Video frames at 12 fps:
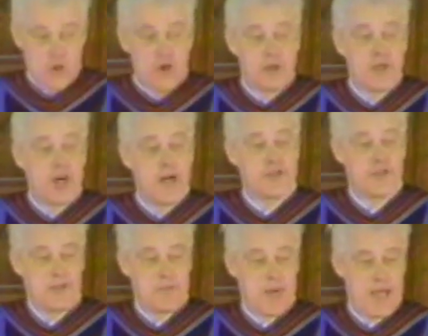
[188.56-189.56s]
golden
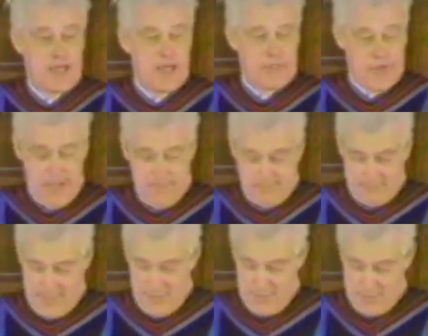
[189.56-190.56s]
arches of my company,
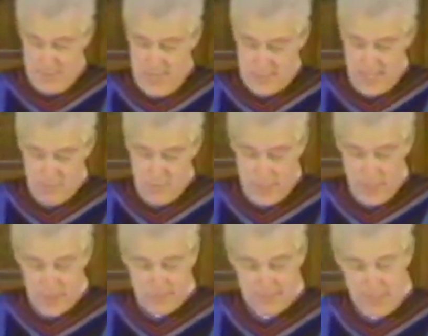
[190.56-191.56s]
which makes
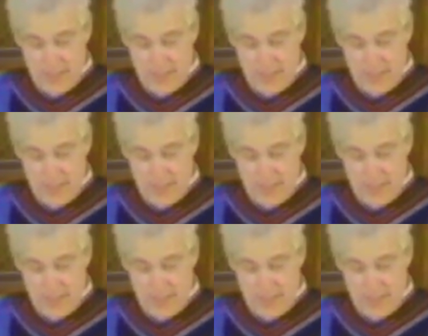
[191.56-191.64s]
hamburgers,